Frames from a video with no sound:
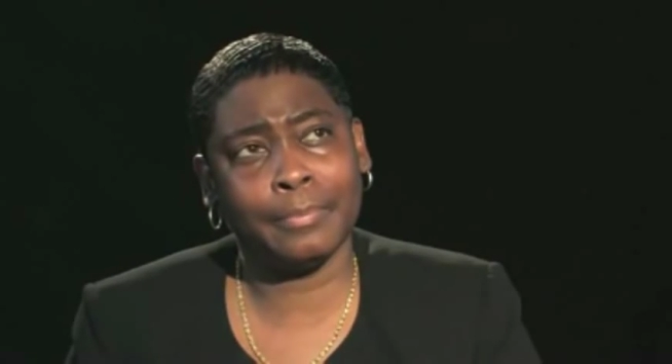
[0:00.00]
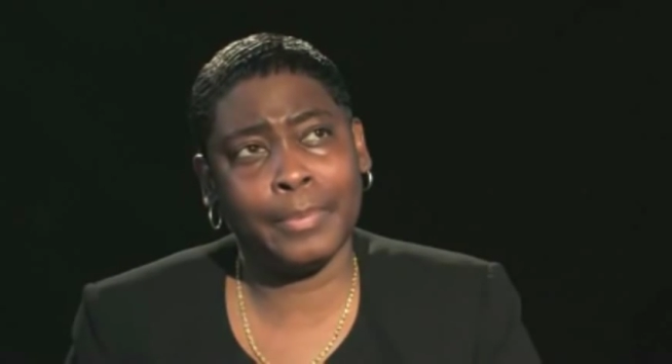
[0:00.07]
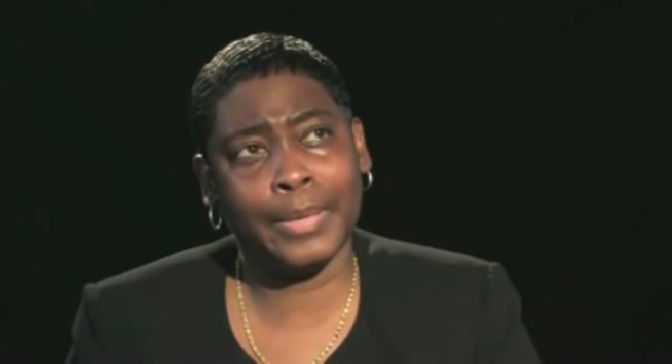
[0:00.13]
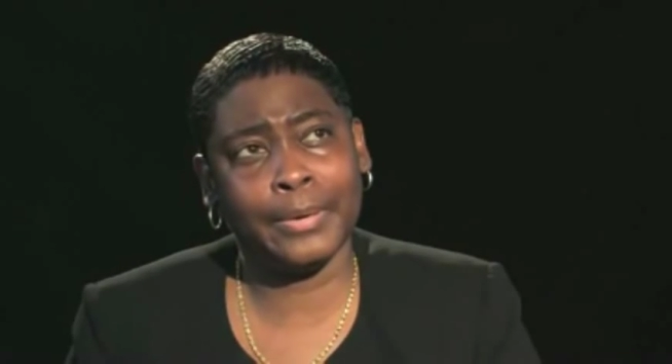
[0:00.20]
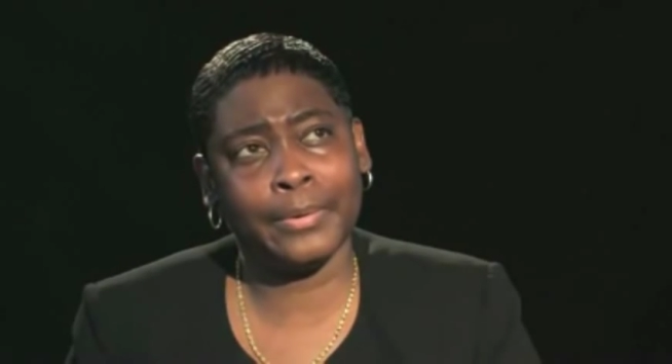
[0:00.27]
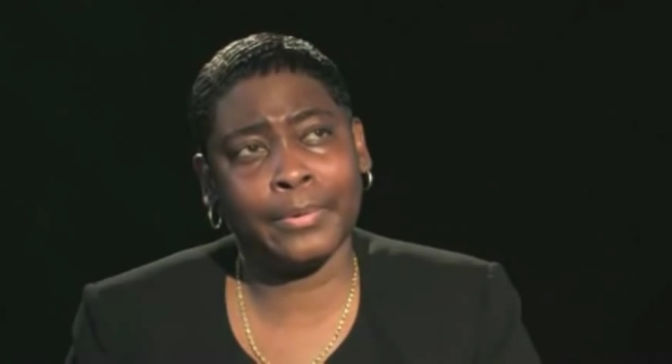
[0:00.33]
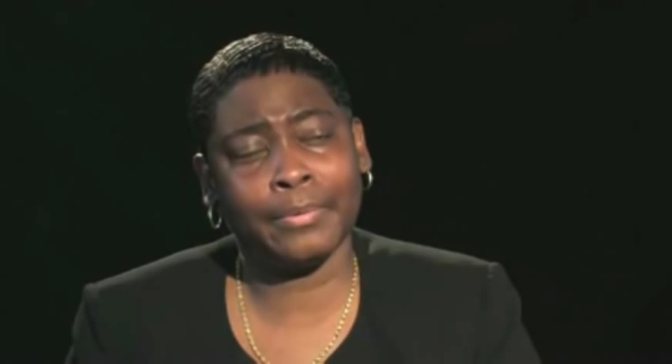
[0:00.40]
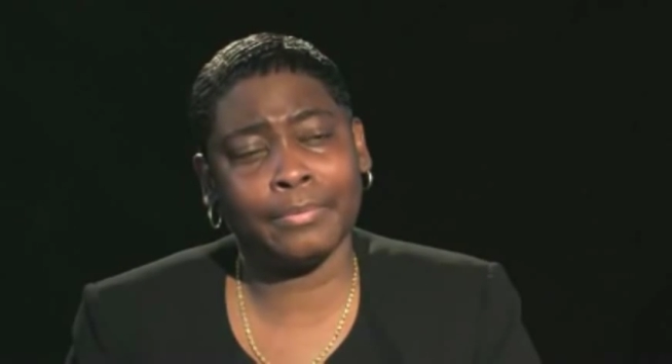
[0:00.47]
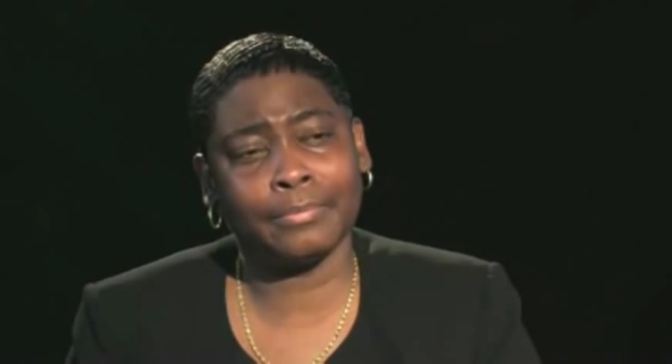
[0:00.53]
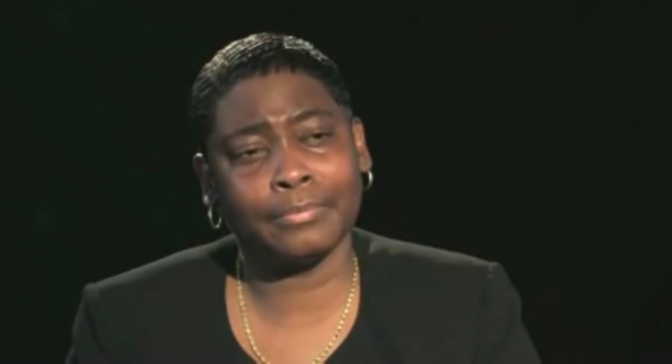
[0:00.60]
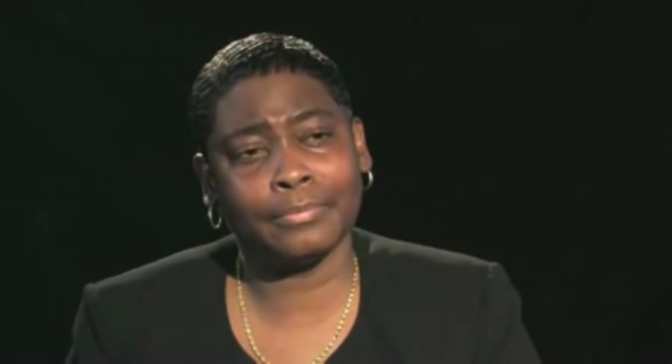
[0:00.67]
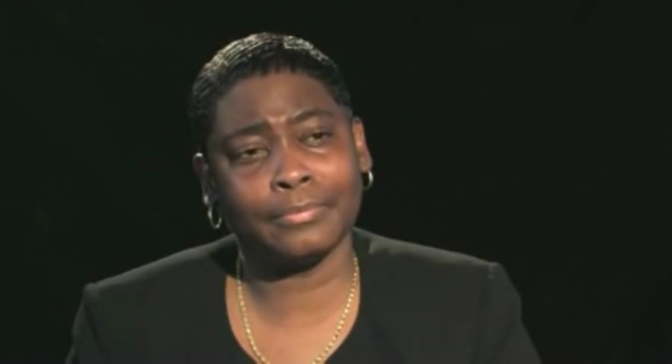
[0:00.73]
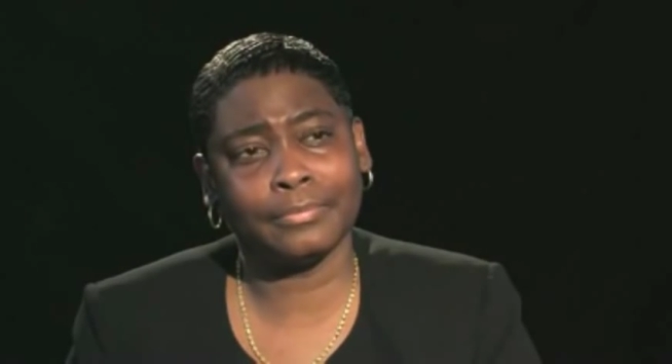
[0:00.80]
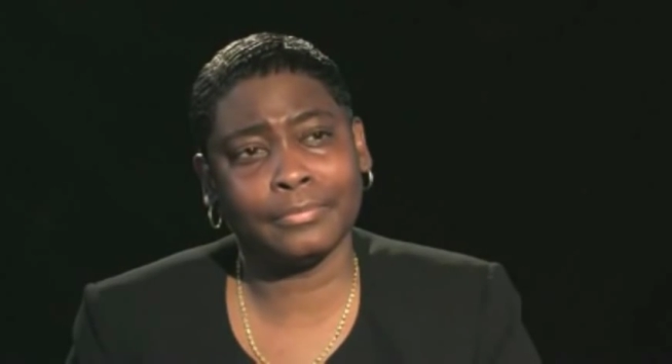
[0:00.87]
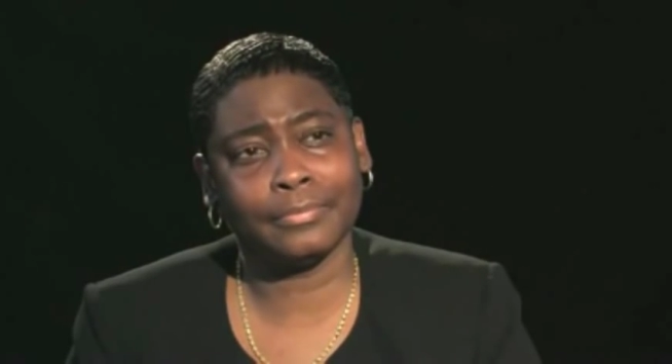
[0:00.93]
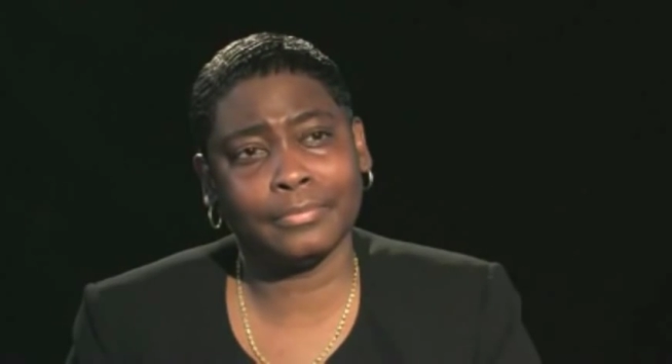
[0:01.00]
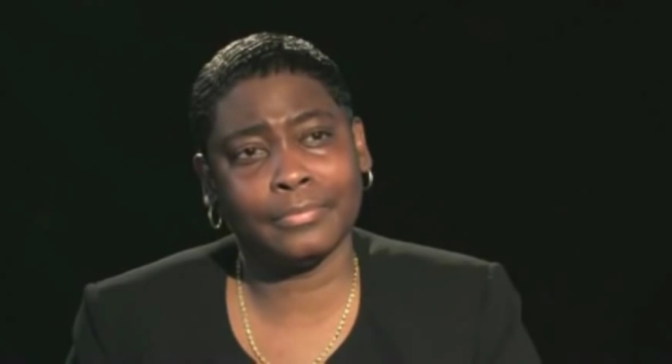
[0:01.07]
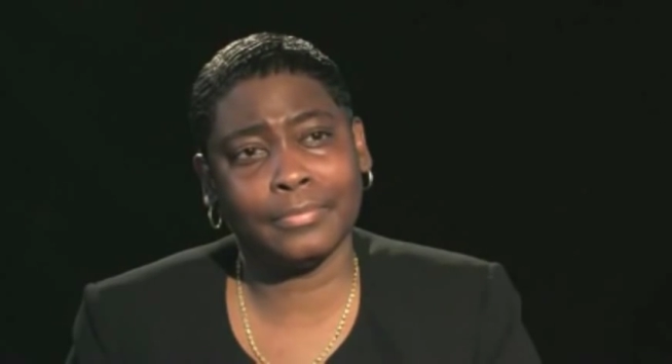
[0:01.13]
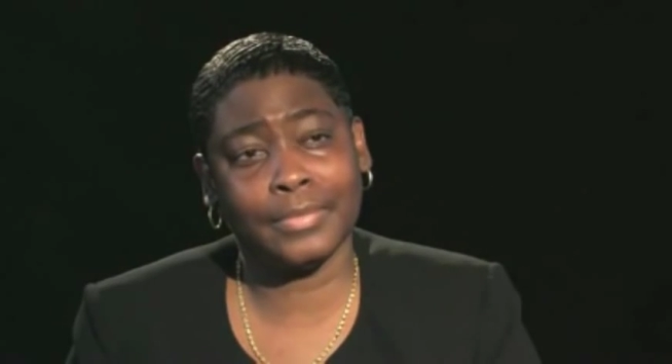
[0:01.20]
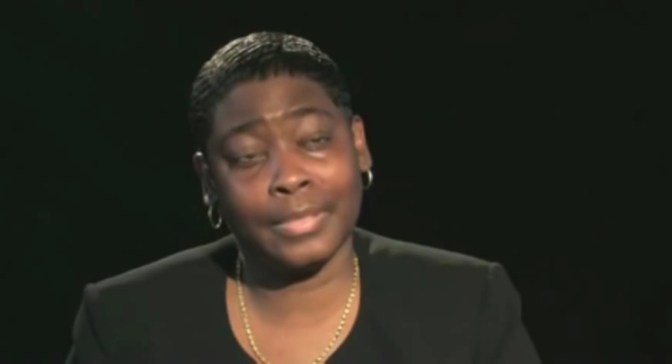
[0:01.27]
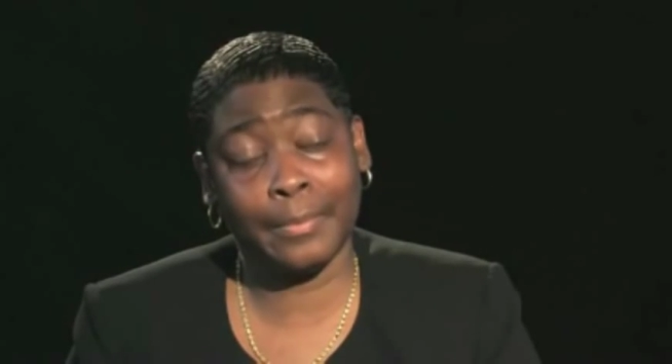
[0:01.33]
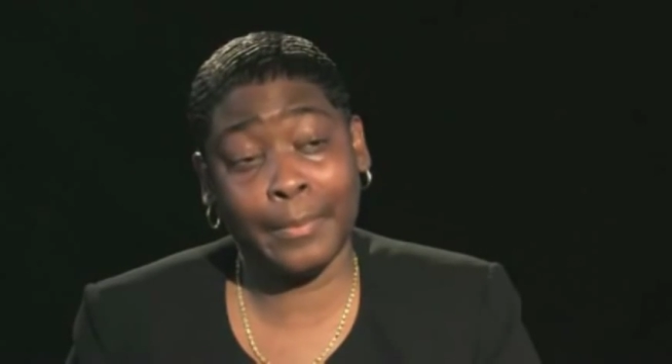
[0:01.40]
bitter
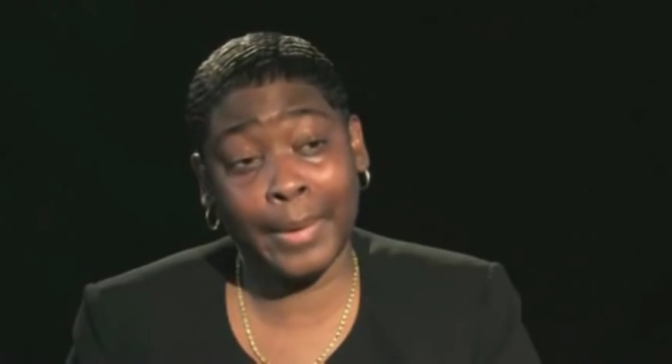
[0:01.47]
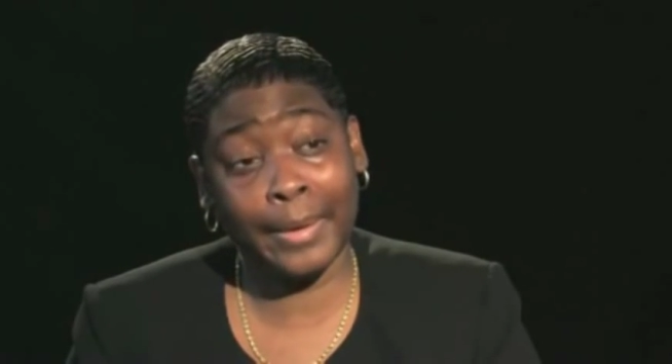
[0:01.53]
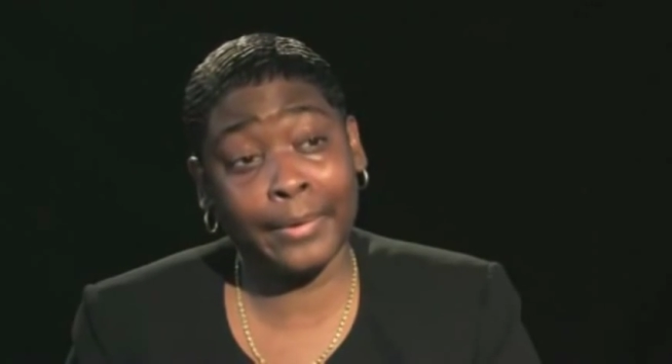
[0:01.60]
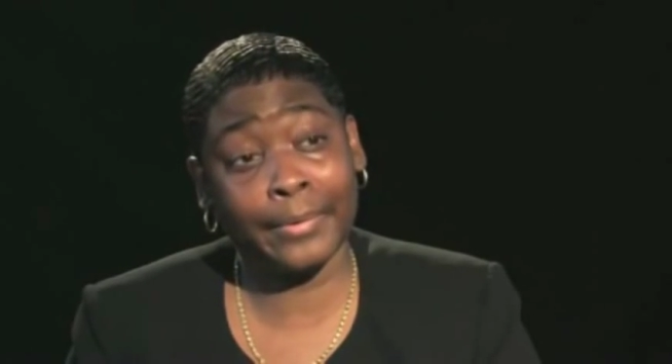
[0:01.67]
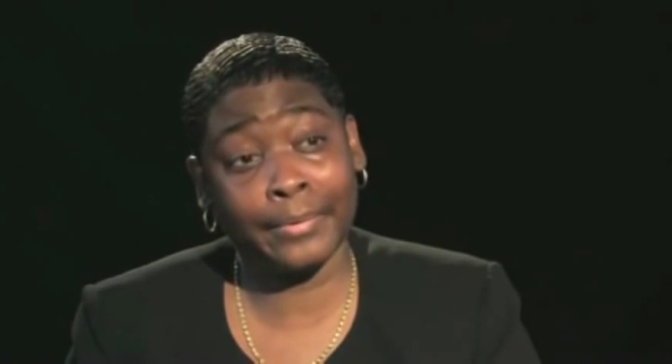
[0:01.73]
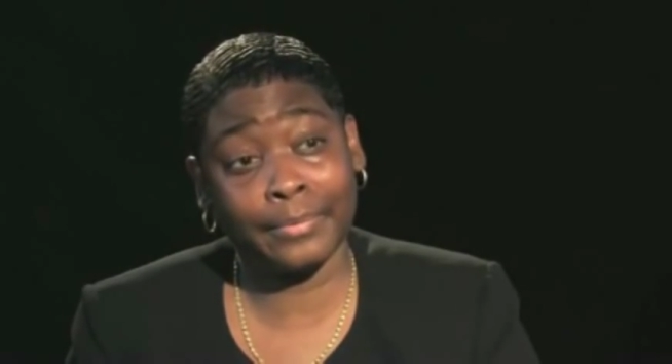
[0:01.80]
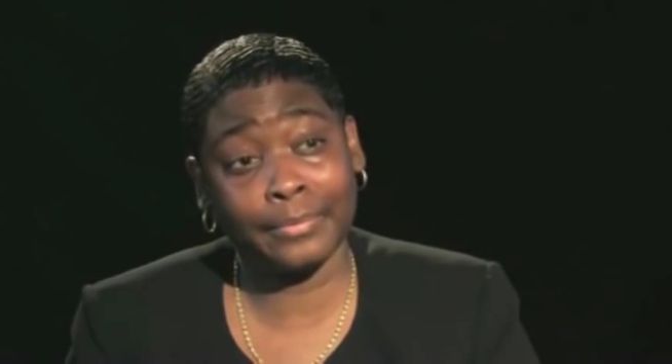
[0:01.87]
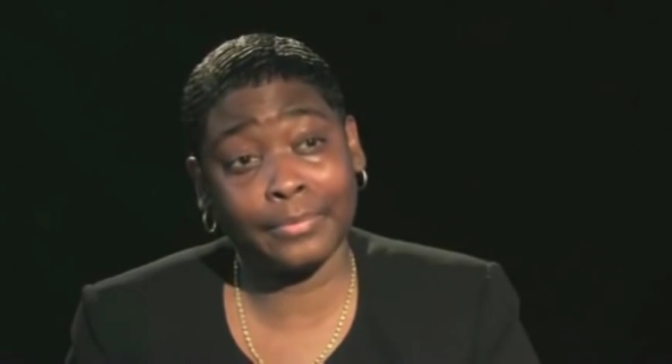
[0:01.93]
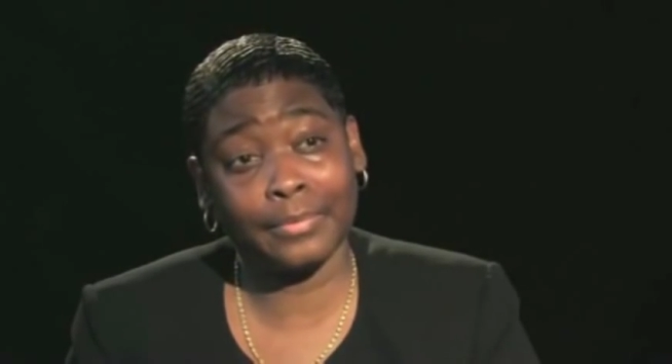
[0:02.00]
to better